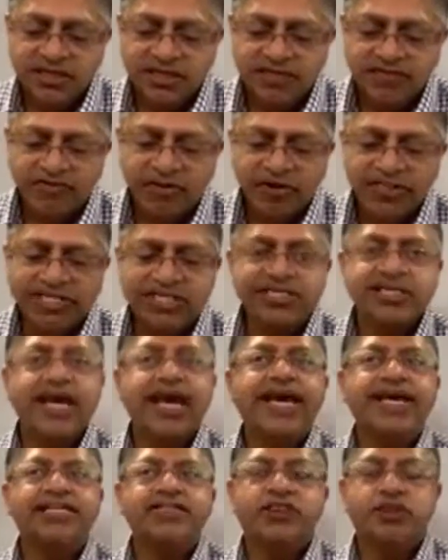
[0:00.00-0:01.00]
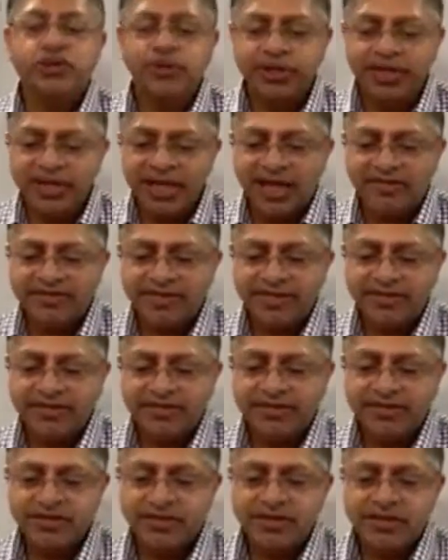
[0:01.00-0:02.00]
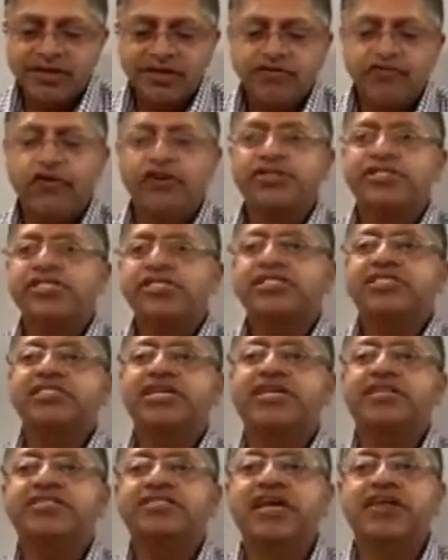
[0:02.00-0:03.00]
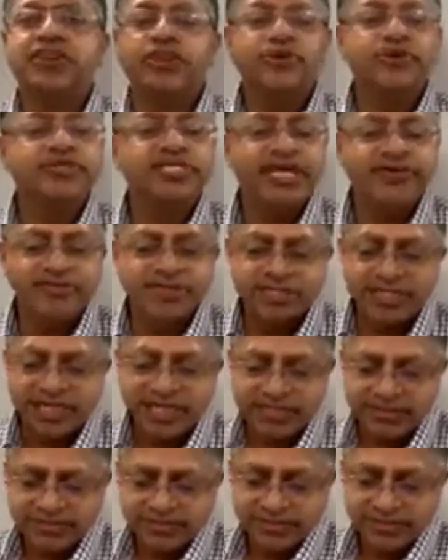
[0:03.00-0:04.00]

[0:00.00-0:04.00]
verses 8 through 11, verses 16 through 17.